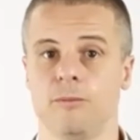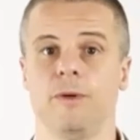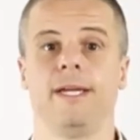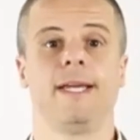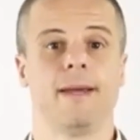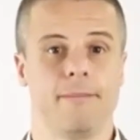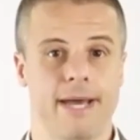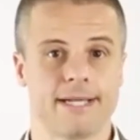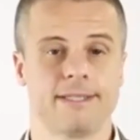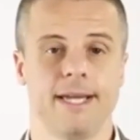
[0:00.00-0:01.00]
we get
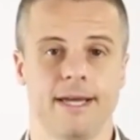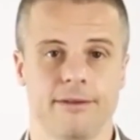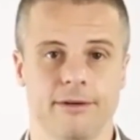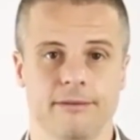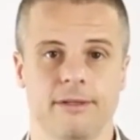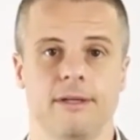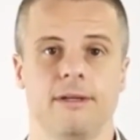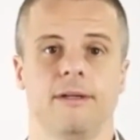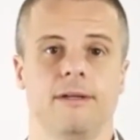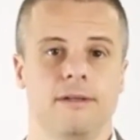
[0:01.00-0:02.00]
back together,
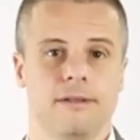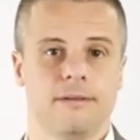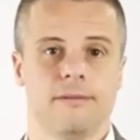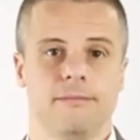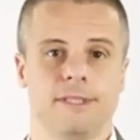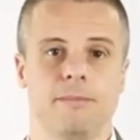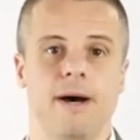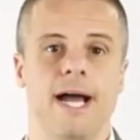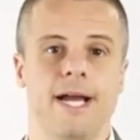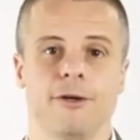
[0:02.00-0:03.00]
Ms.
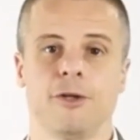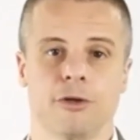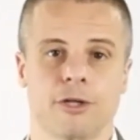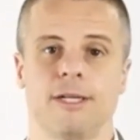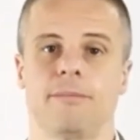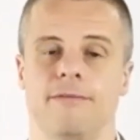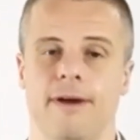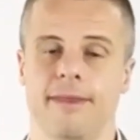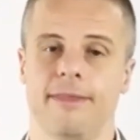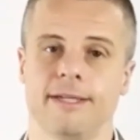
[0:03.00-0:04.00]
Buyer, you're going to
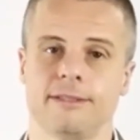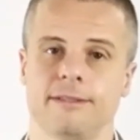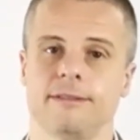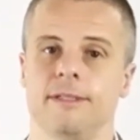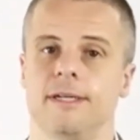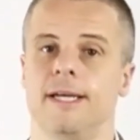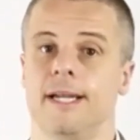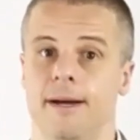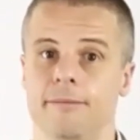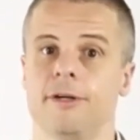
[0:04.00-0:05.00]
provide this and
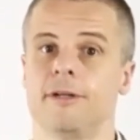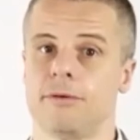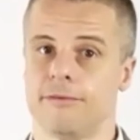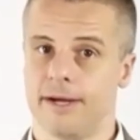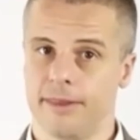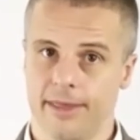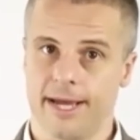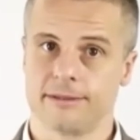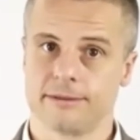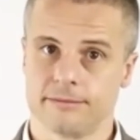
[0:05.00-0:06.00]
I'm going to provide
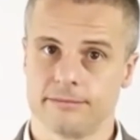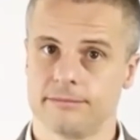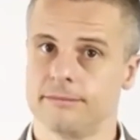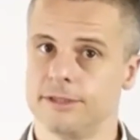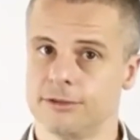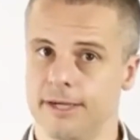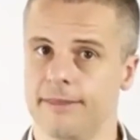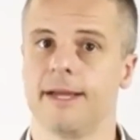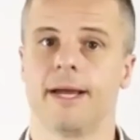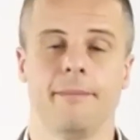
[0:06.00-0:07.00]
that. Is there
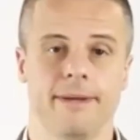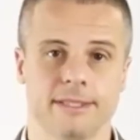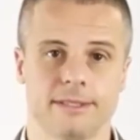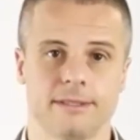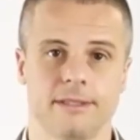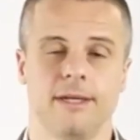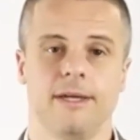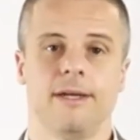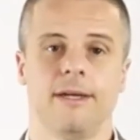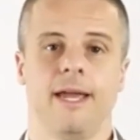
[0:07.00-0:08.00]
anything I missed?
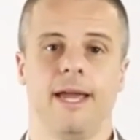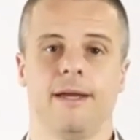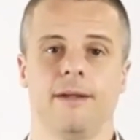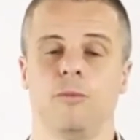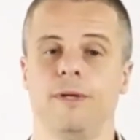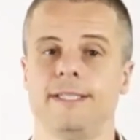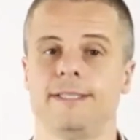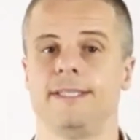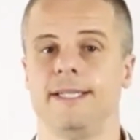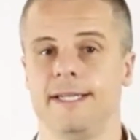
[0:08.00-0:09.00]
And we
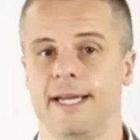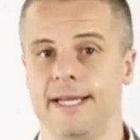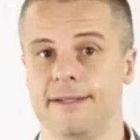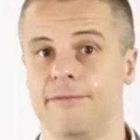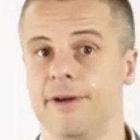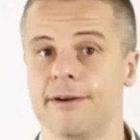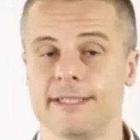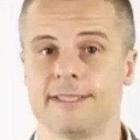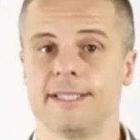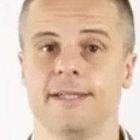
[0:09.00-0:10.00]
see a very
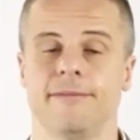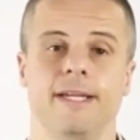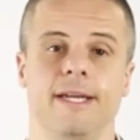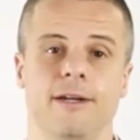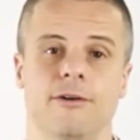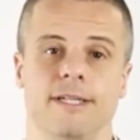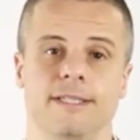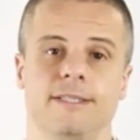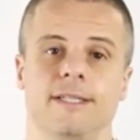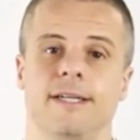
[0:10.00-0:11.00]
significant
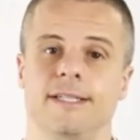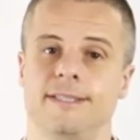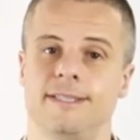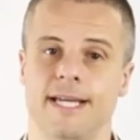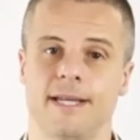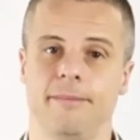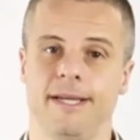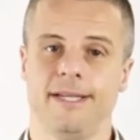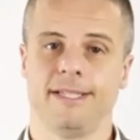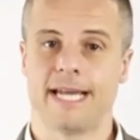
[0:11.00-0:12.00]
increase in second
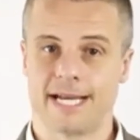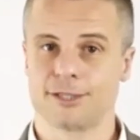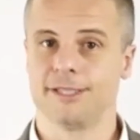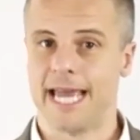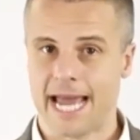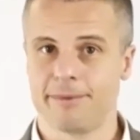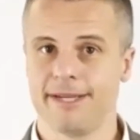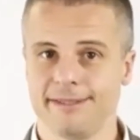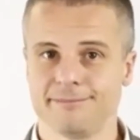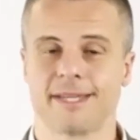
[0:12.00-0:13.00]
meetings actually
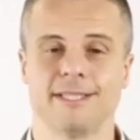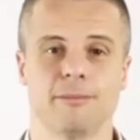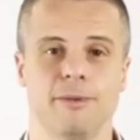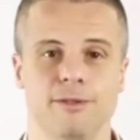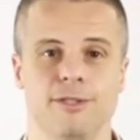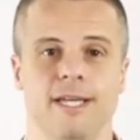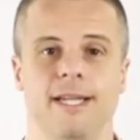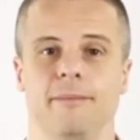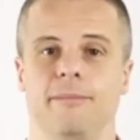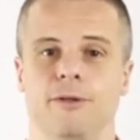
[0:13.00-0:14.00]
happening, as opposed to
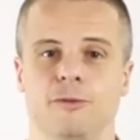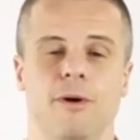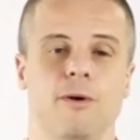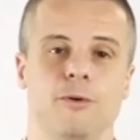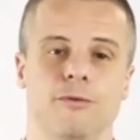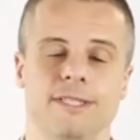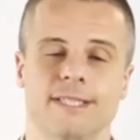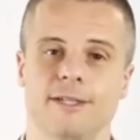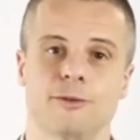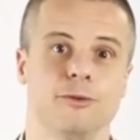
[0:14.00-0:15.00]
getting postponed or
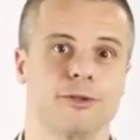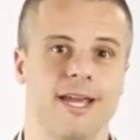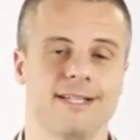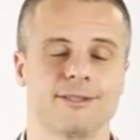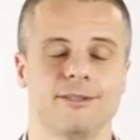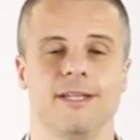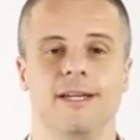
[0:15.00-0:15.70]
rescheduled or canceled,